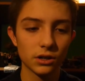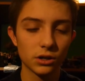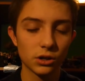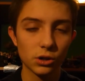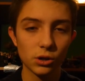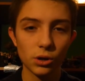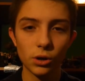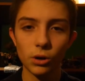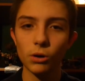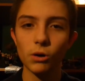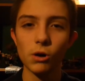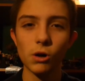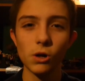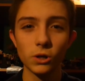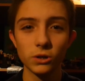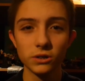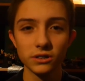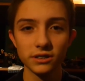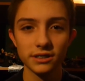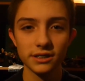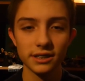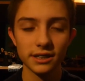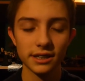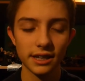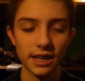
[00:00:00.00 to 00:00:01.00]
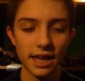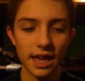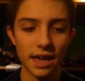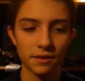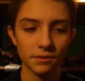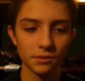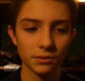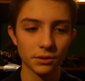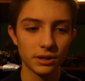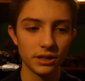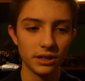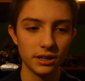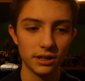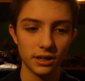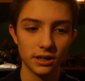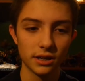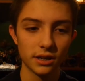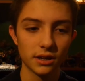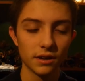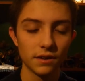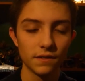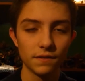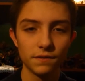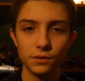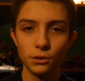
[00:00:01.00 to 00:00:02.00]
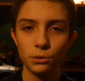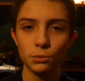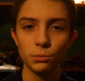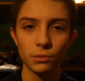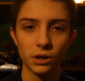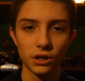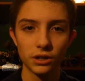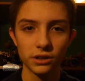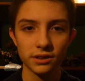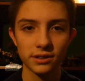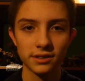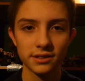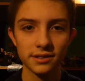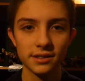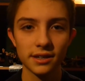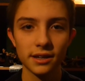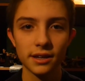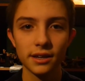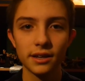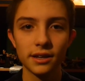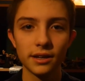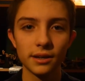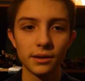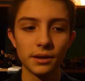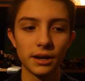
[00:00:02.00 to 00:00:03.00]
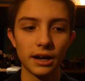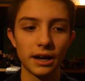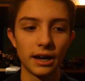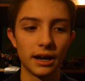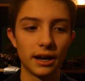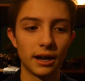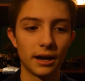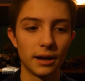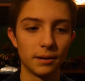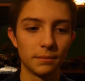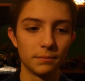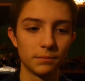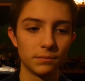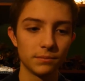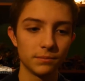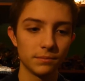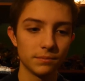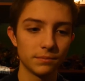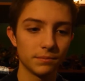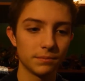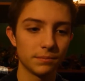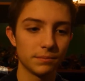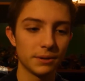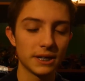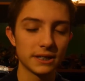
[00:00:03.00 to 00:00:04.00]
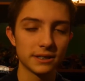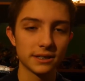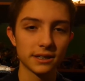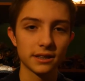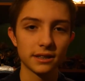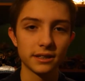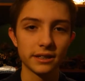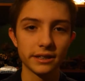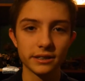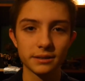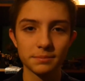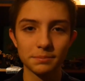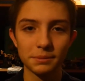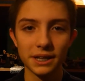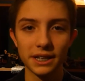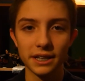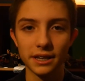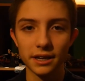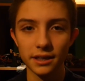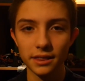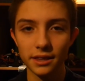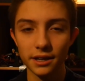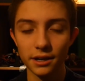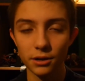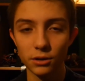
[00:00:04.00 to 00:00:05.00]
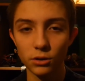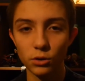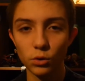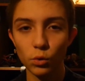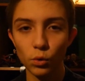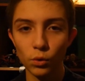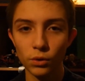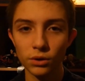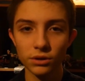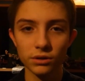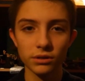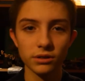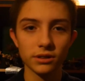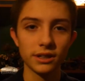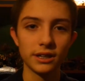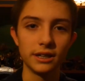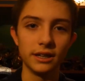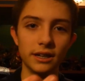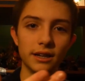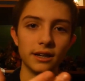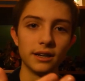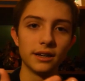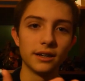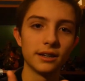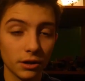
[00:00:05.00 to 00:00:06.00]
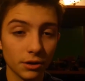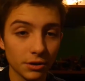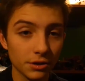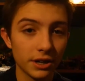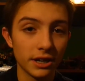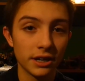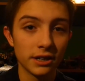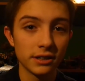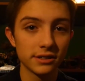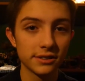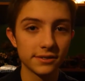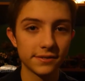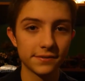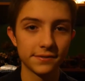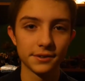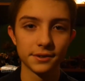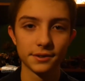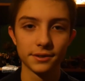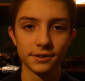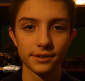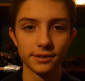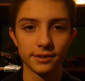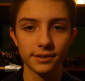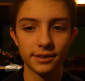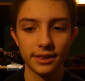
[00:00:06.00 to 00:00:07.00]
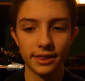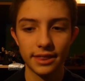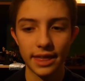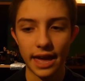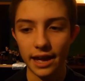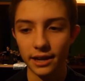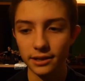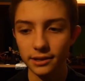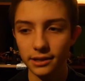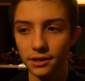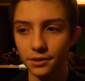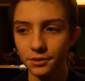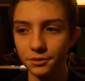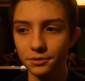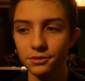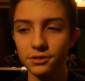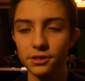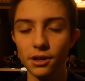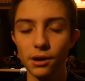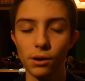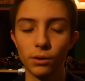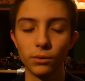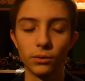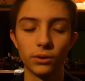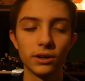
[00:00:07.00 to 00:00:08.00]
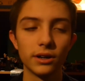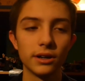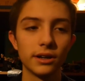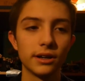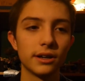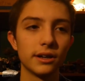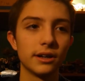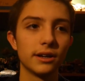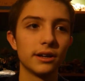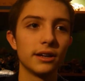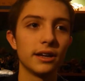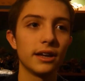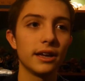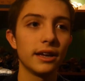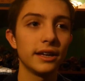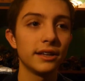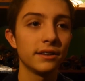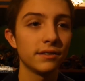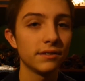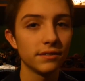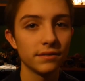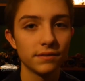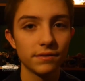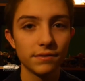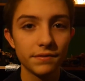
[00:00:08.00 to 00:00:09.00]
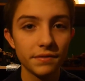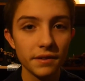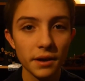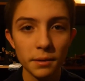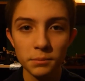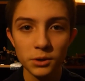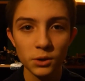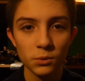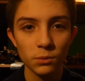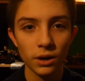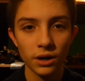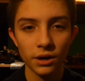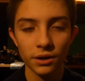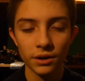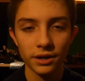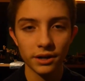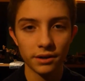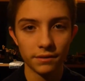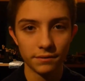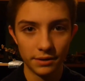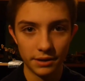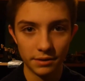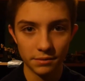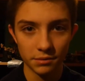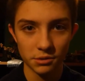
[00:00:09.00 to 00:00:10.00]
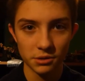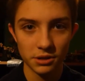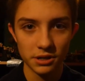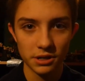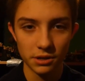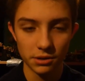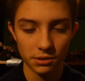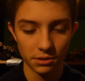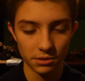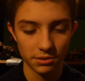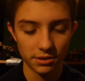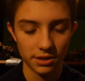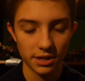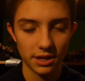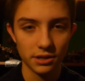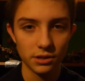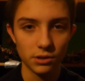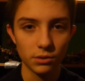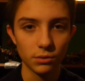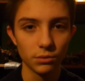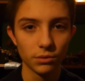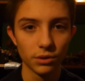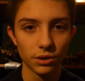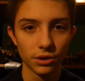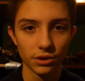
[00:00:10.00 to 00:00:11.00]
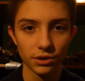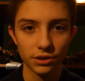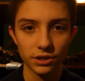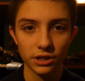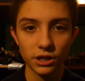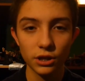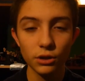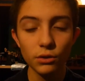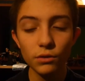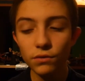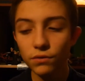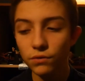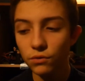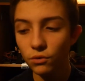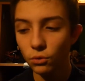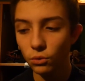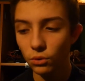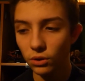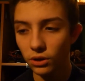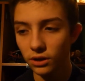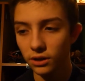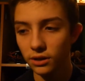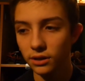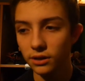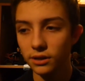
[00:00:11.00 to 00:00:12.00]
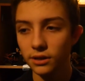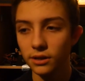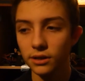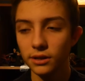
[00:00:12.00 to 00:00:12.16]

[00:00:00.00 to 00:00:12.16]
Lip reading: calls every few months, basically explaining their quarterly earnings for that year. So, in February of every year, they do their Q4